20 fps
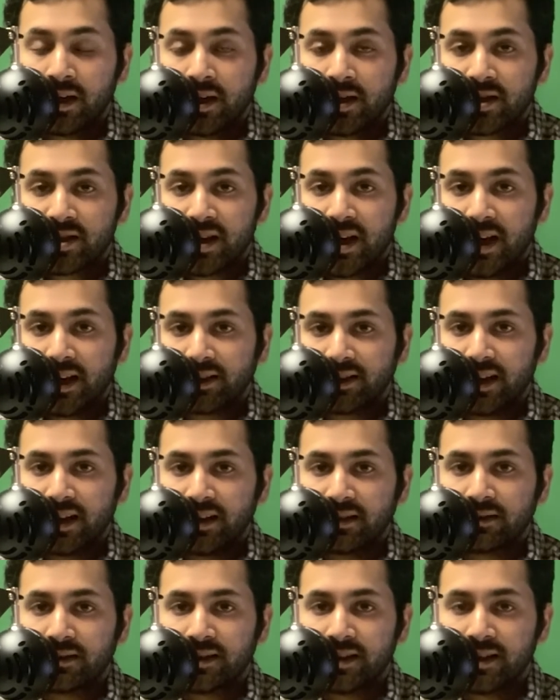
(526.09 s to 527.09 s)
saying
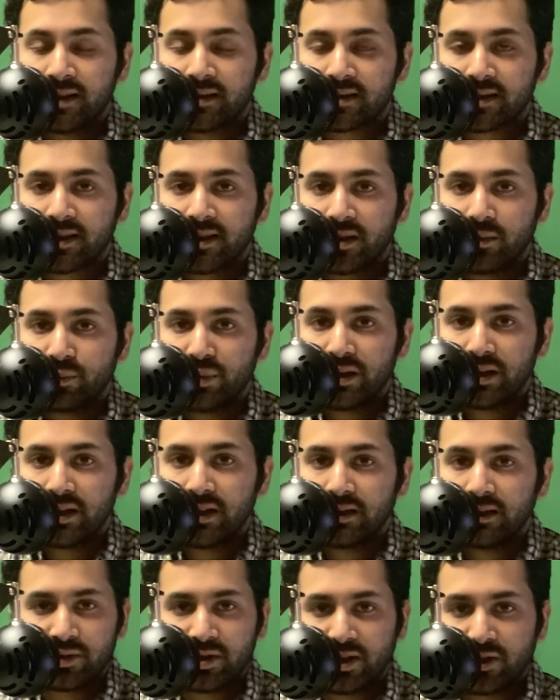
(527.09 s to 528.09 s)
that it's going to
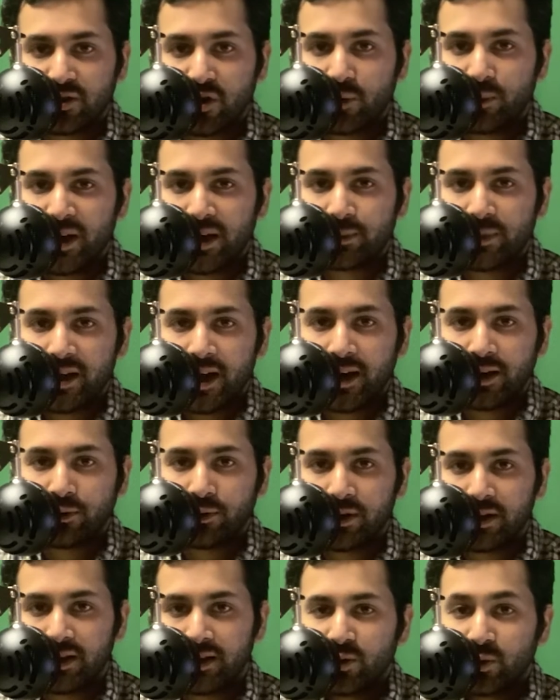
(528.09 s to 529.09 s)
be, it's like, don't make me
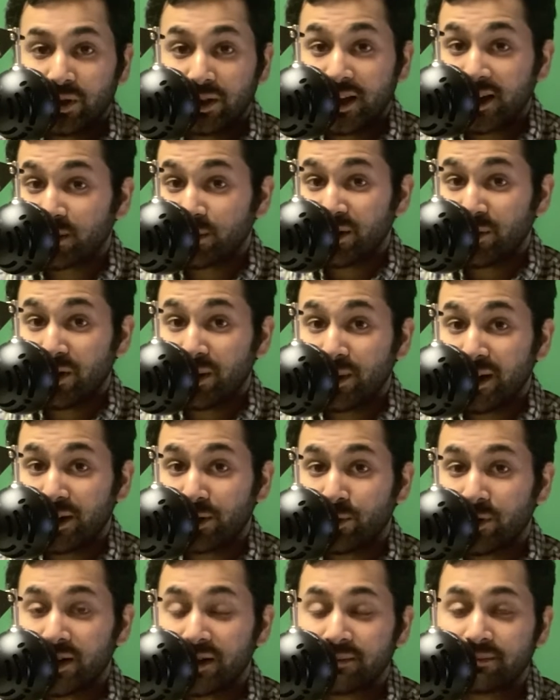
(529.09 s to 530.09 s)
angry. You wouldn't like me when I'm
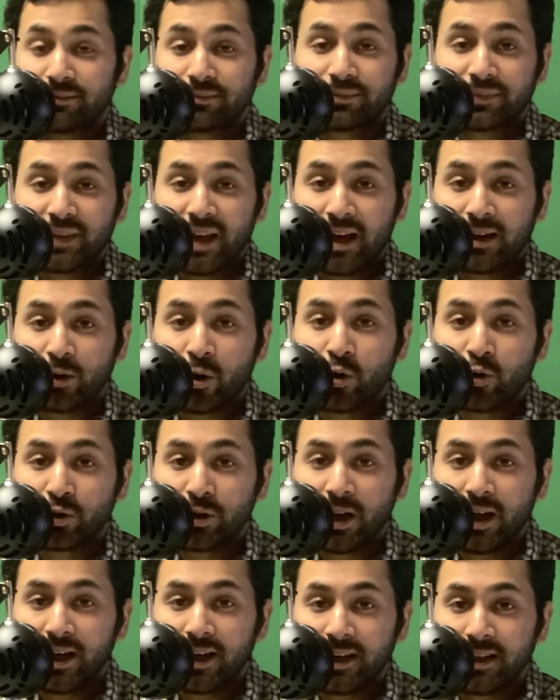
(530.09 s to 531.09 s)
angry. That whole
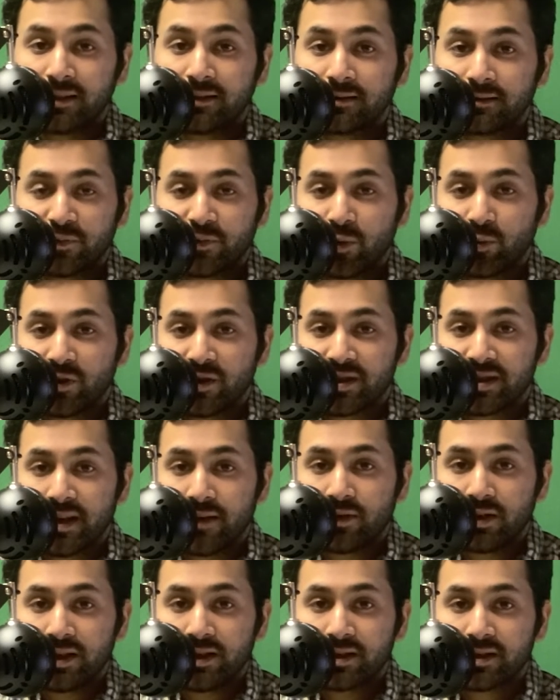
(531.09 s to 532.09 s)
line from the
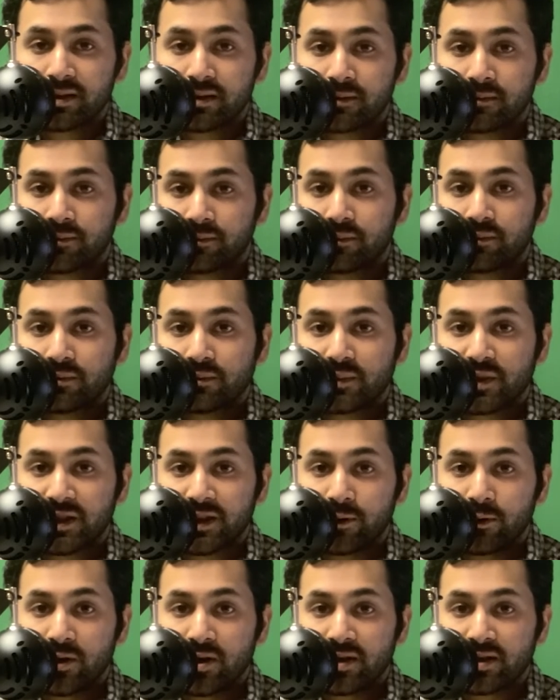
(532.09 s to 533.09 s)
70s
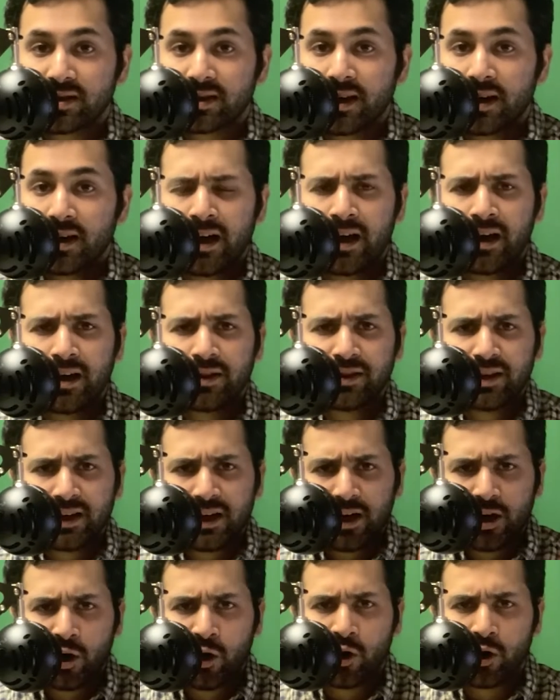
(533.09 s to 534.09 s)
series. I think
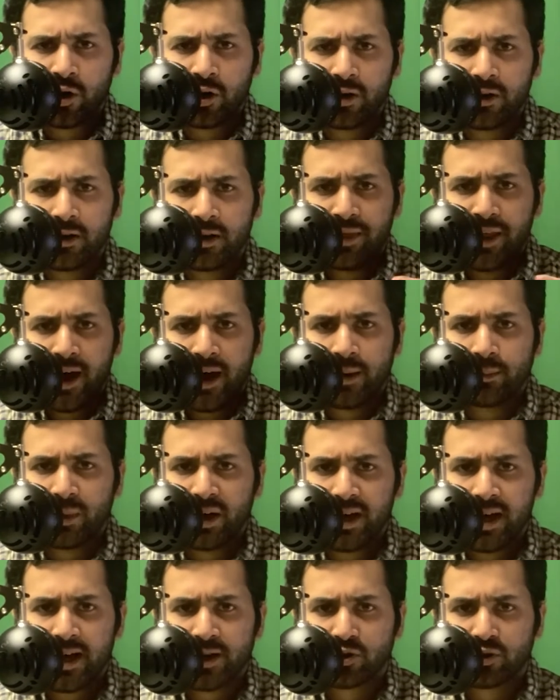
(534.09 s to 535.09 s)
I heard that
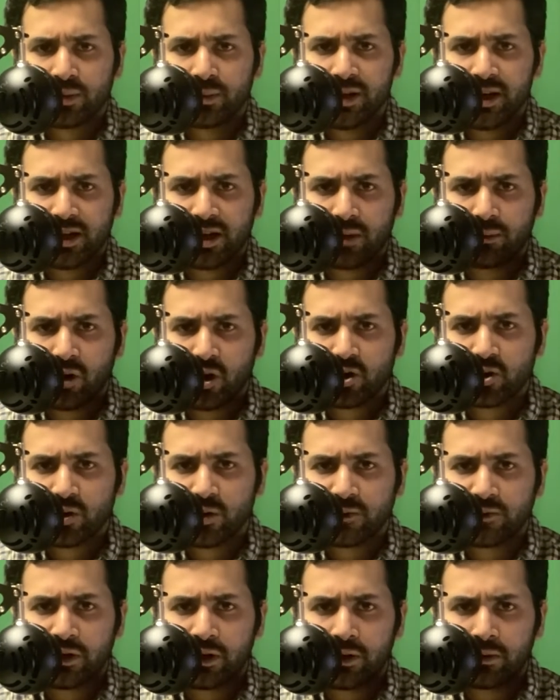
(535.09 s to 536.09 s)
might actually be a
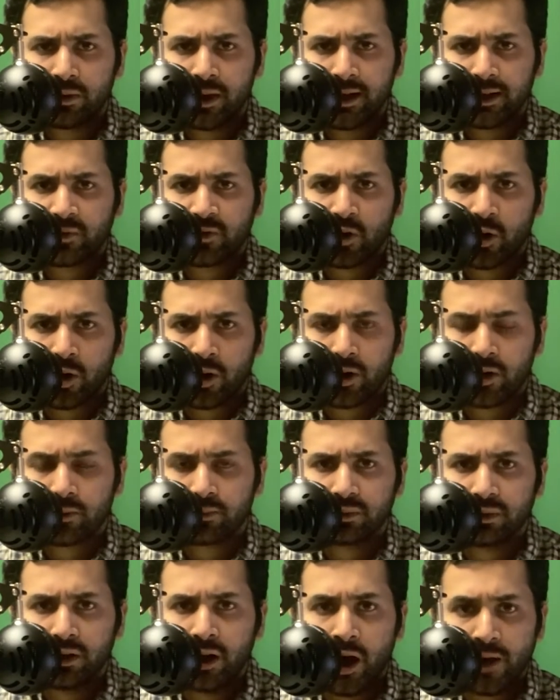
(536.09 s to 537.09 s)
commercial for her
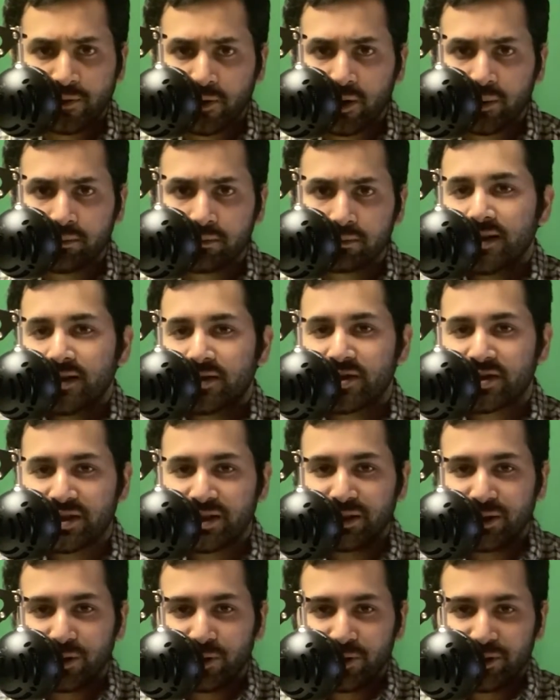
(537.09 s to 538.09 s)
law firm. Just
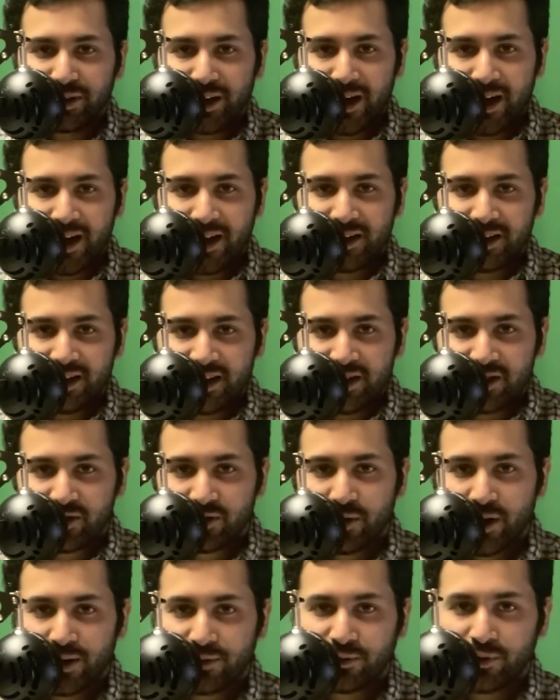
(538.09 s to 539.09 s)
a little nod and
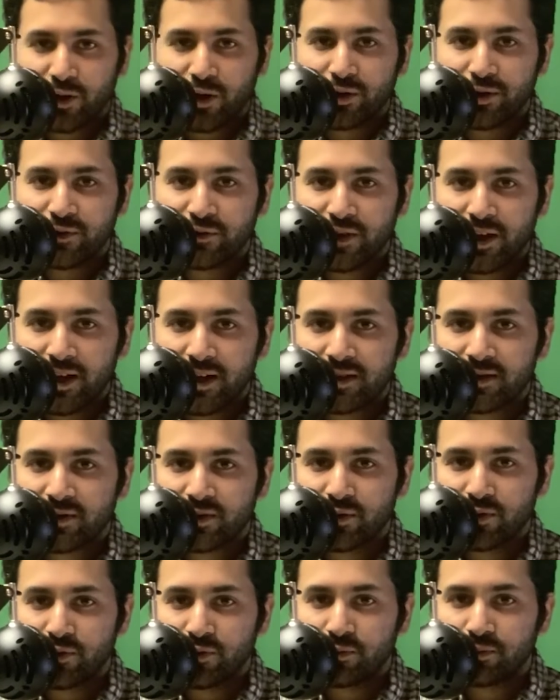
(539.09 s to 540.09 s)
Easter egg for all the fans
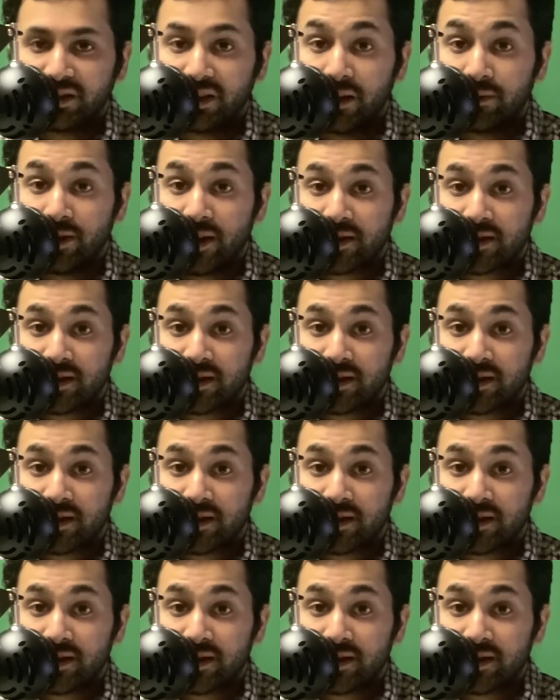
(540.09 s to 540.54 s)
who love that